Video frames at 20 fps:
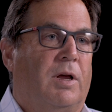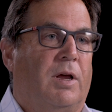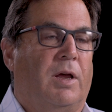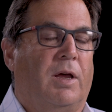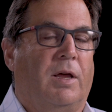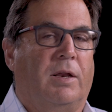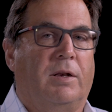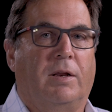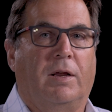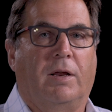
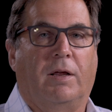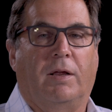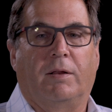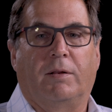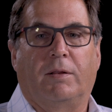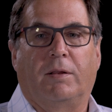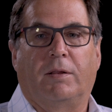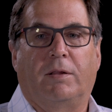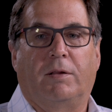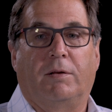And
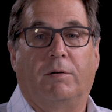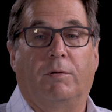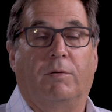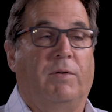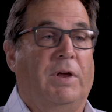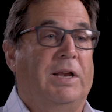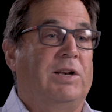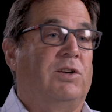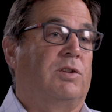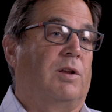to
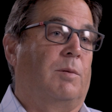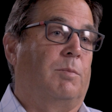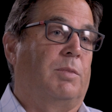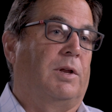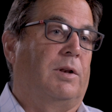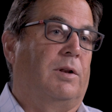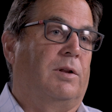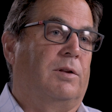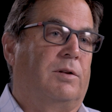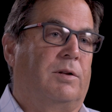avenge
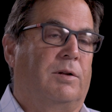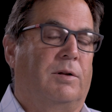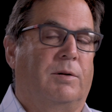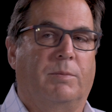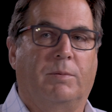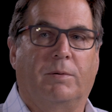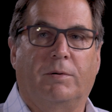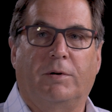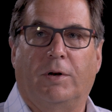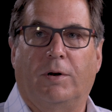something is to,
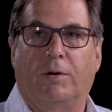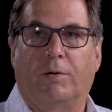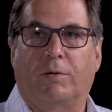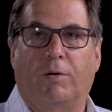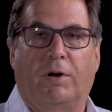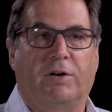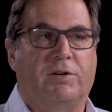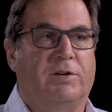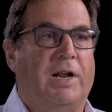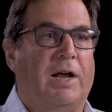
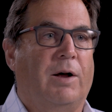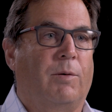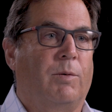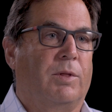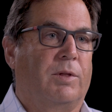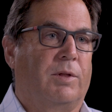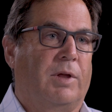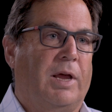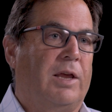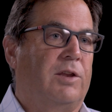crush it out
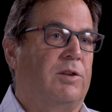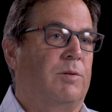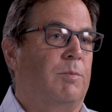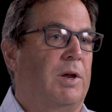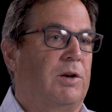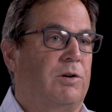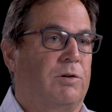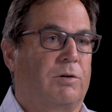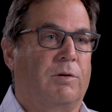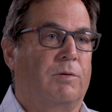with
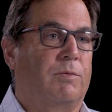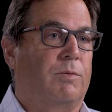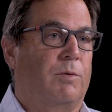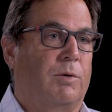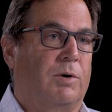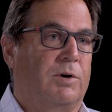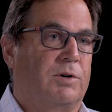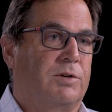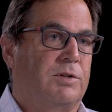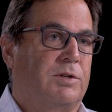asymmetrical
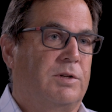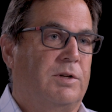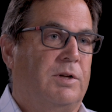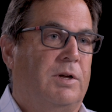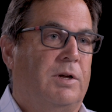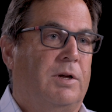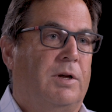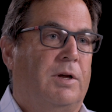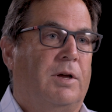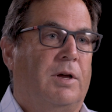force.
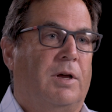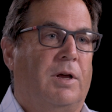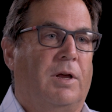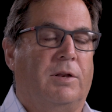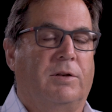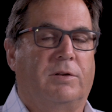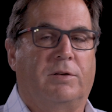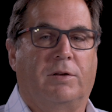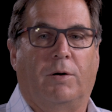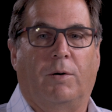
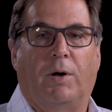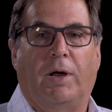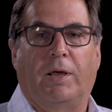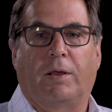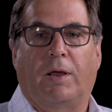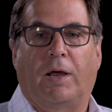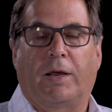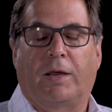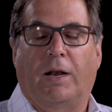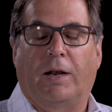And so
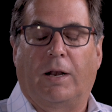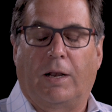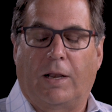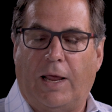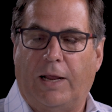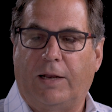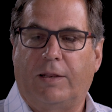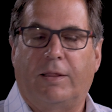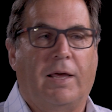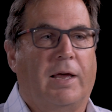I kind of
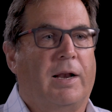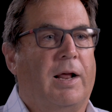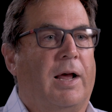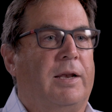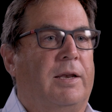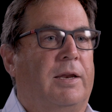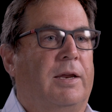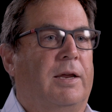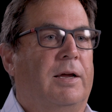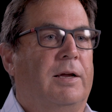liked that
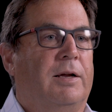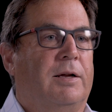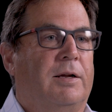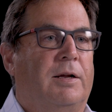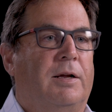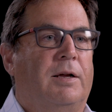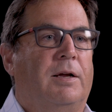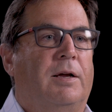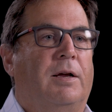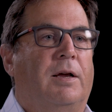idea.
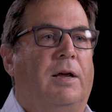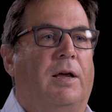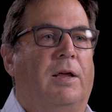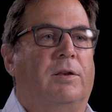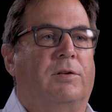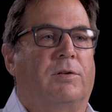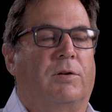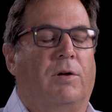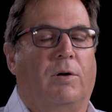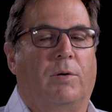
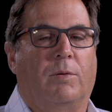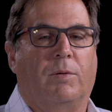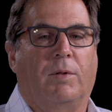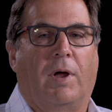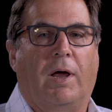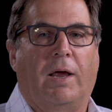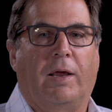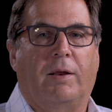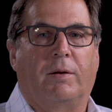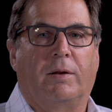And so
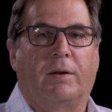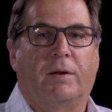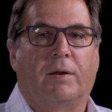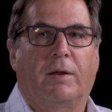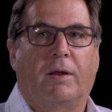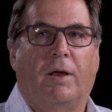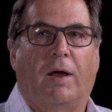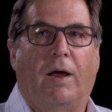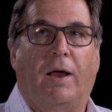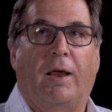I
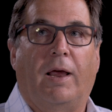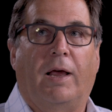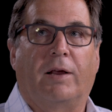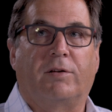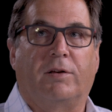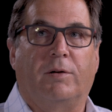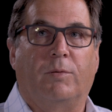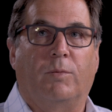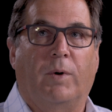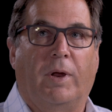
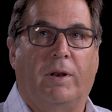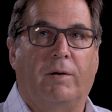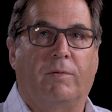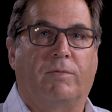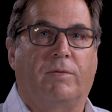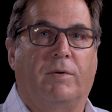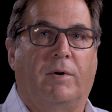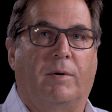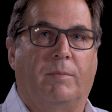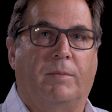actually
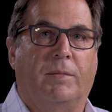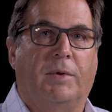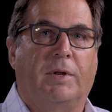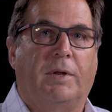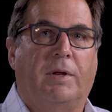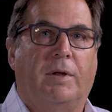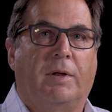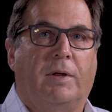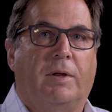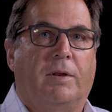went from
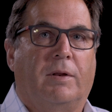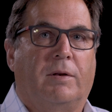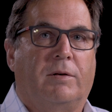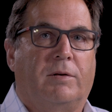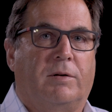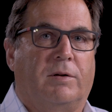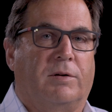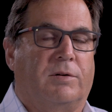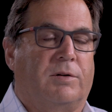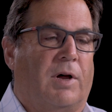
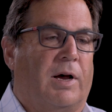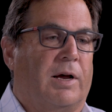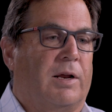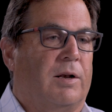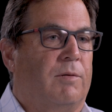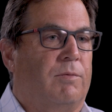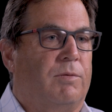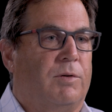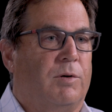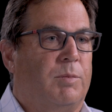just
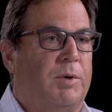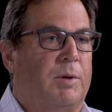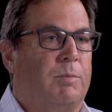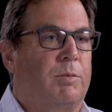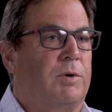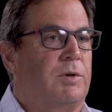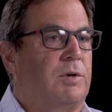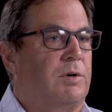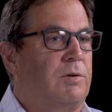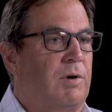talking to a few
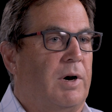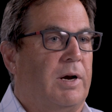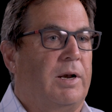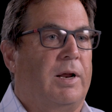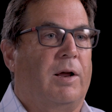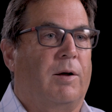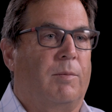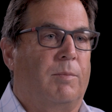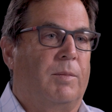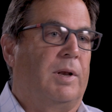people to trying to
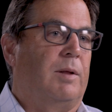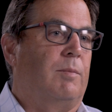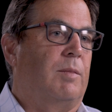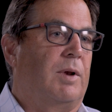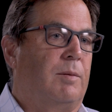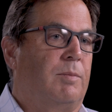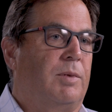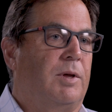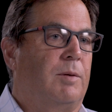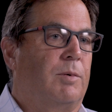help many,
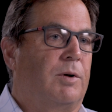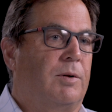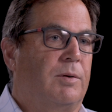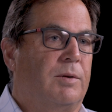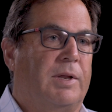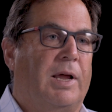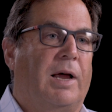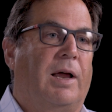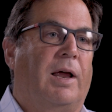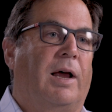many people,
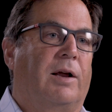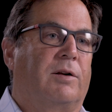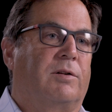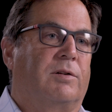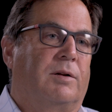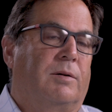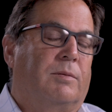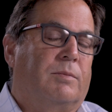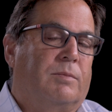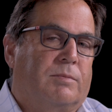and that
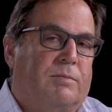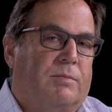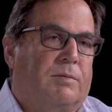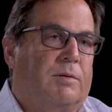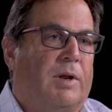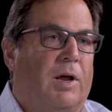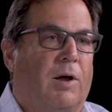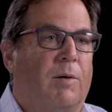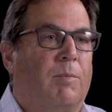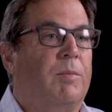actually
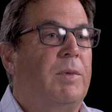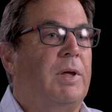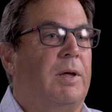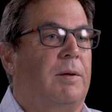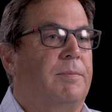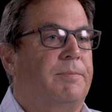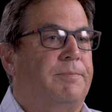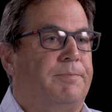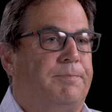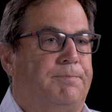helped
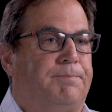me.